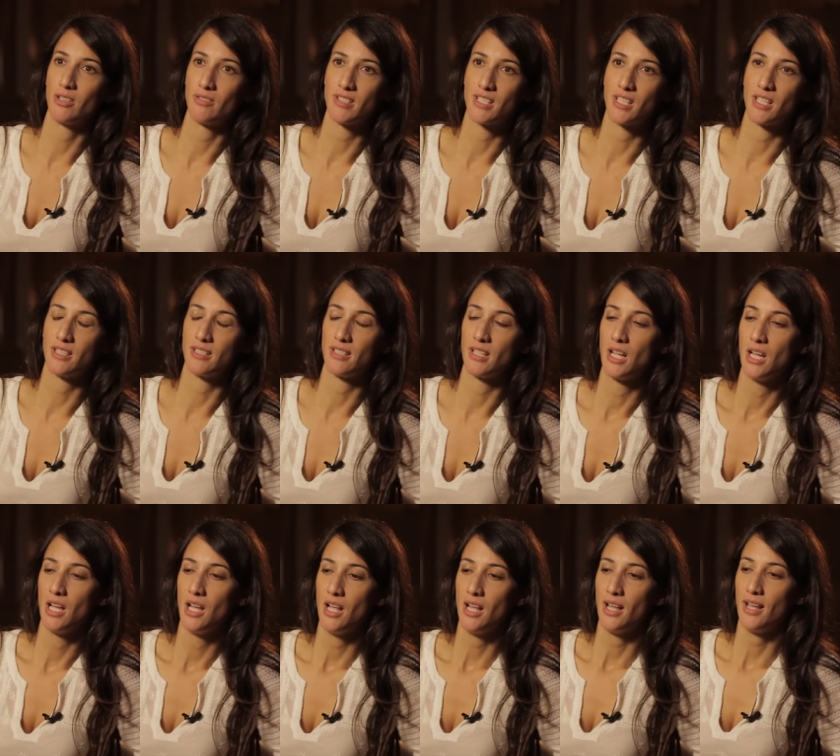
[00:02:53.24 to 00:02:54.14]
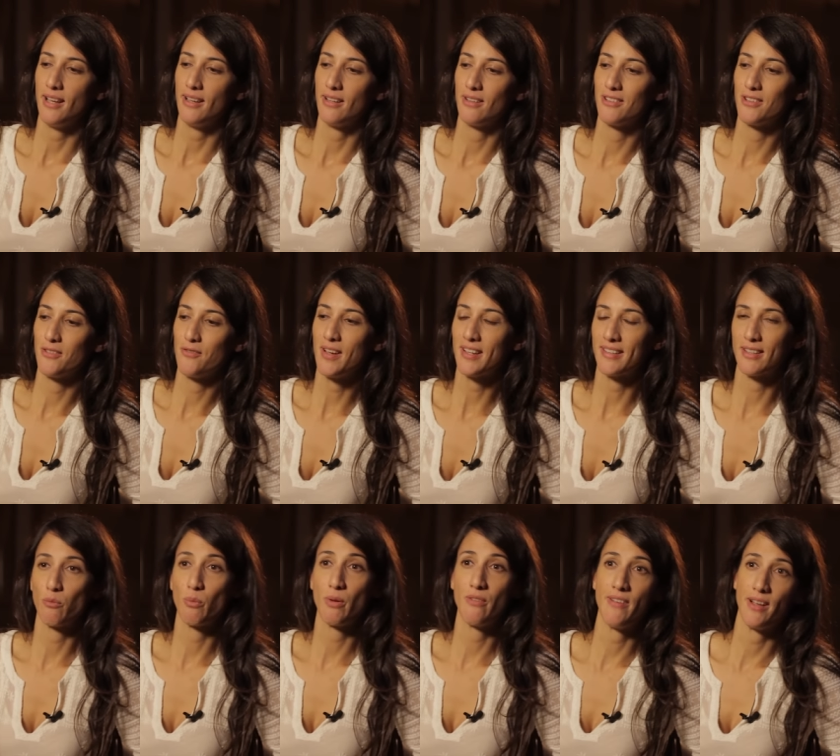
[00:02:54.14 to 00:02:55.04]
all of a sudden. Uh, the fact
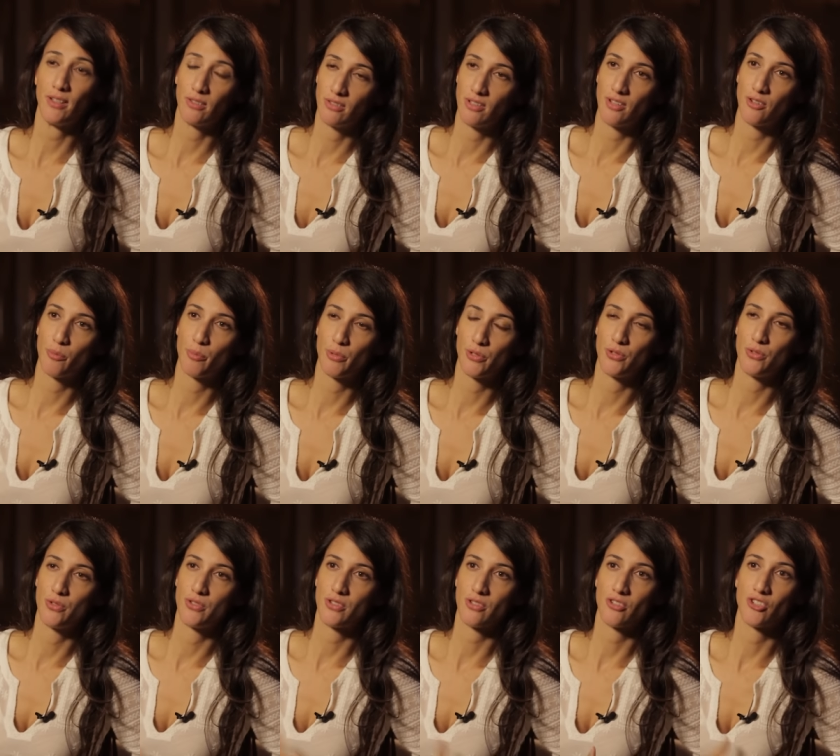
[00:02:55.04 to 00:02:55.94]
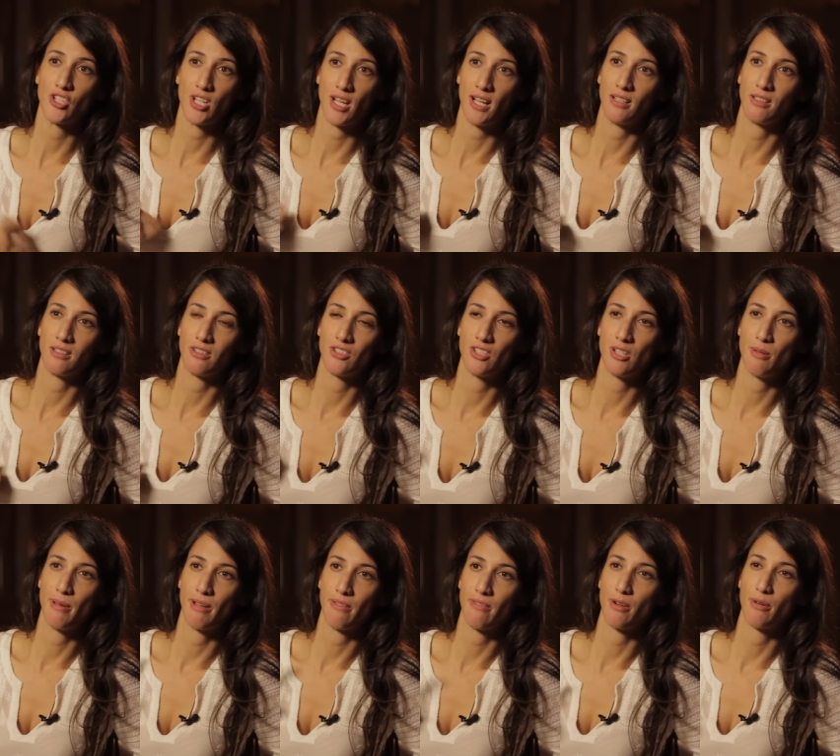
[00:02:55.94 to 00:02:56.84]
that we found another producer, Charles
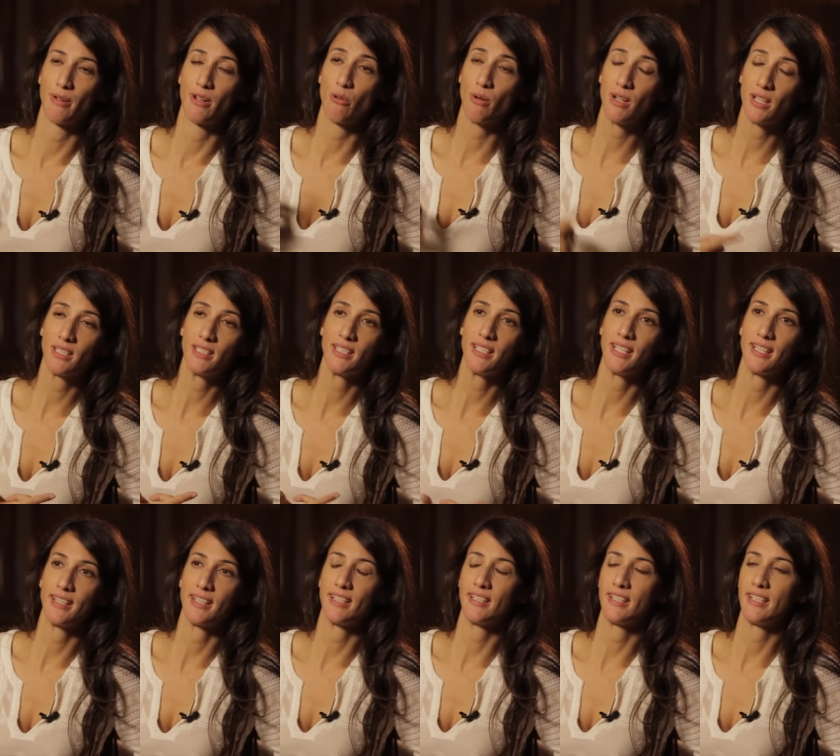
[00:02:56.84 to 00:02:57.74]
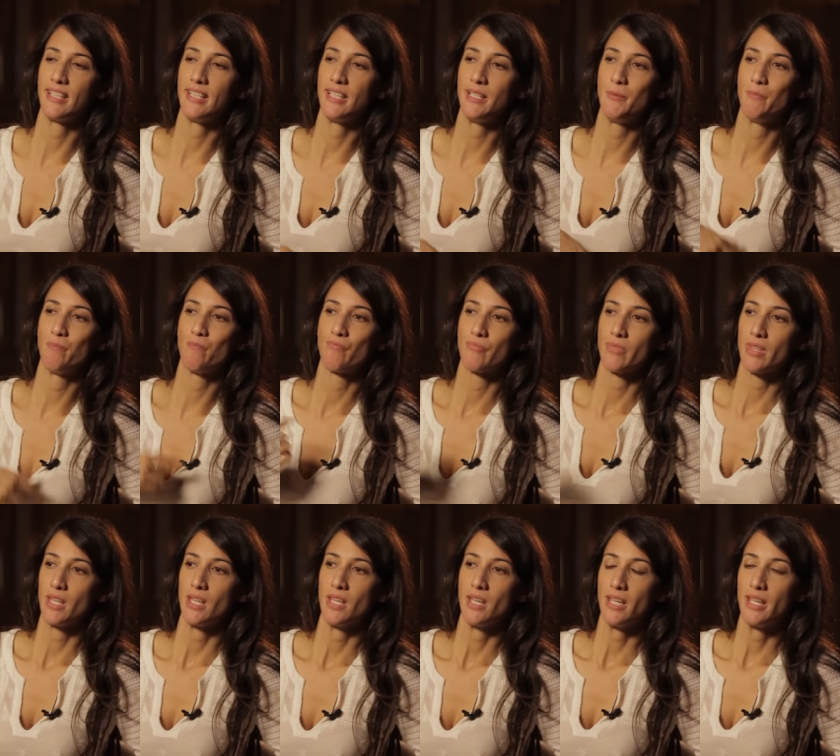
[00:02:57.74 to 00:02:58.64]
Gillibert, very quickly, and then he
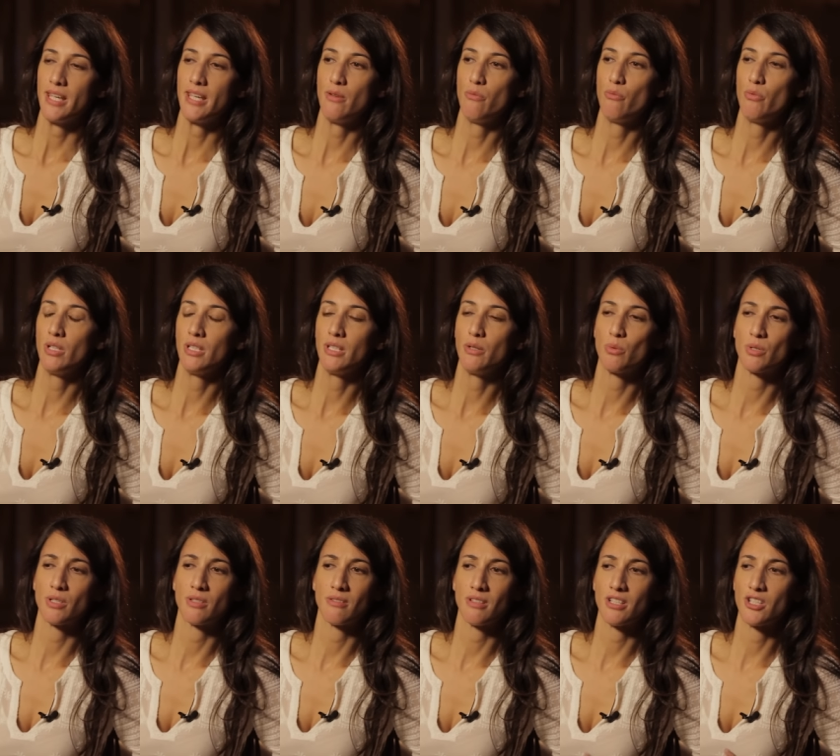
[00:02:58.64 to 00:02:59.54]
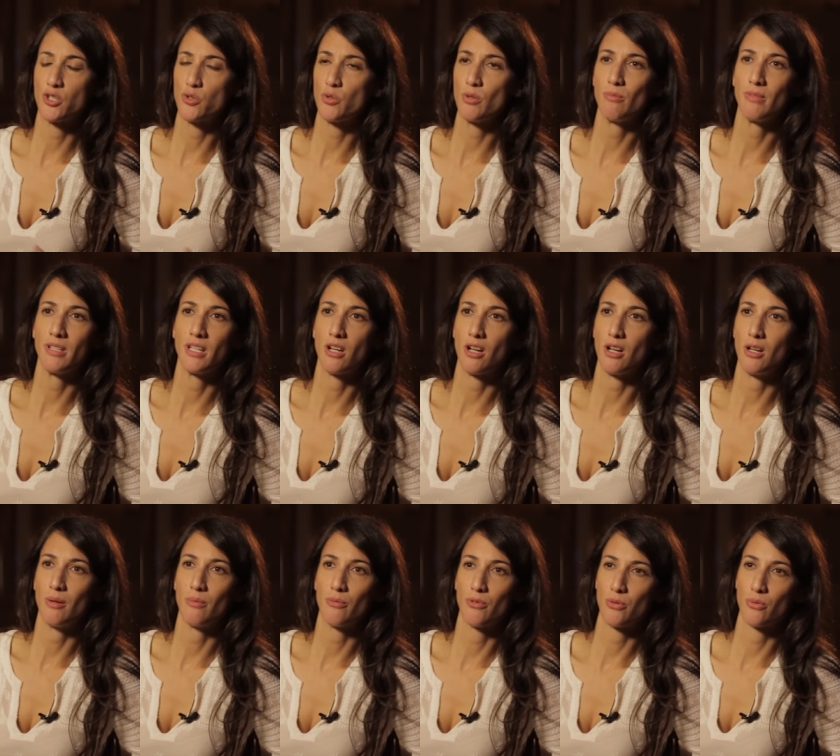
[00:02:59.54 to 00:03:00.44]
he really was extremely
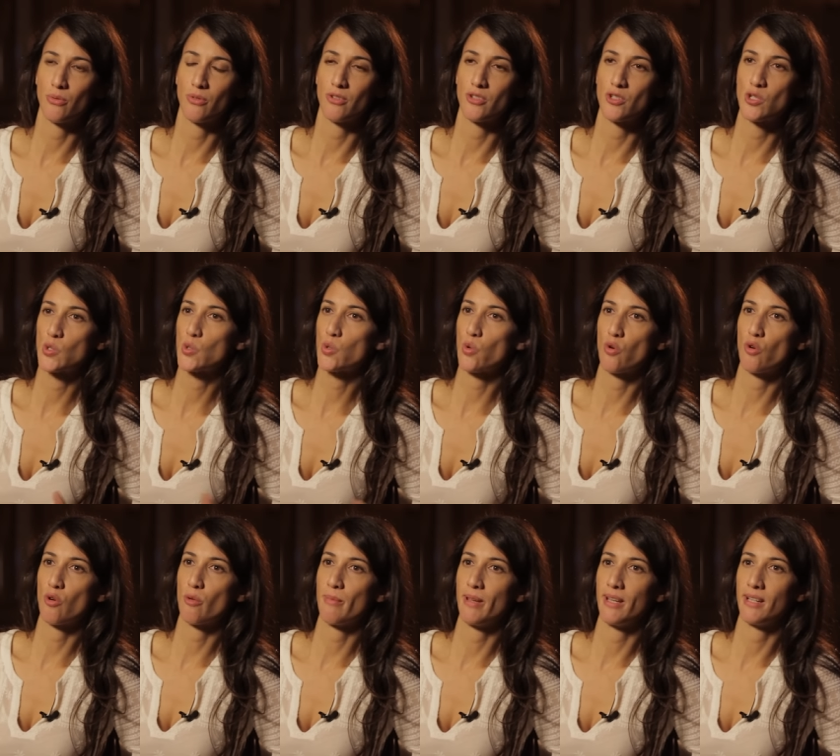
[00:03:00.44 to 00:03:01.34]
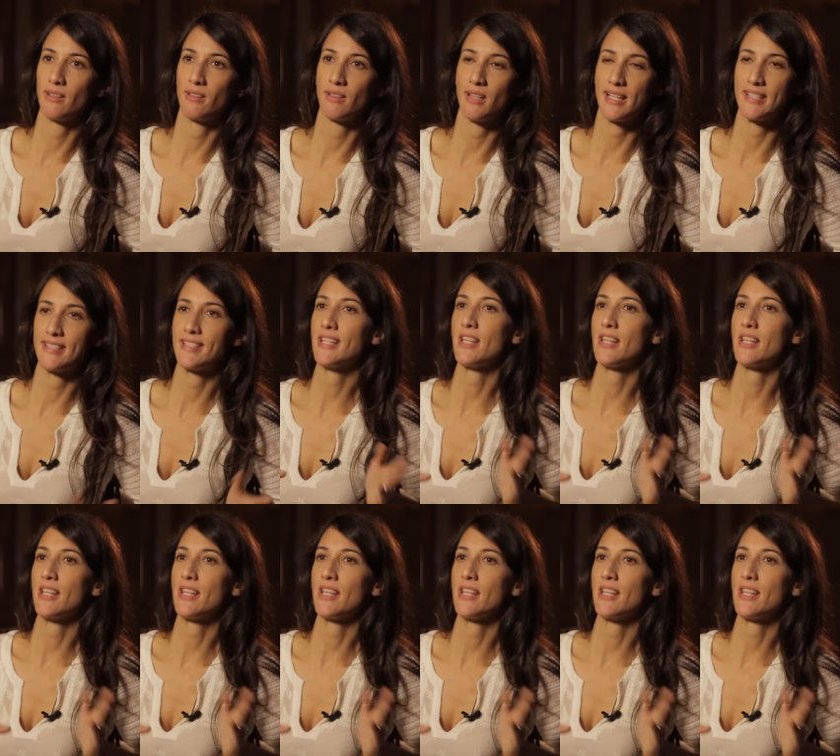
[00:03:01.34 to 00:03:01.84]
calm through the storm and, and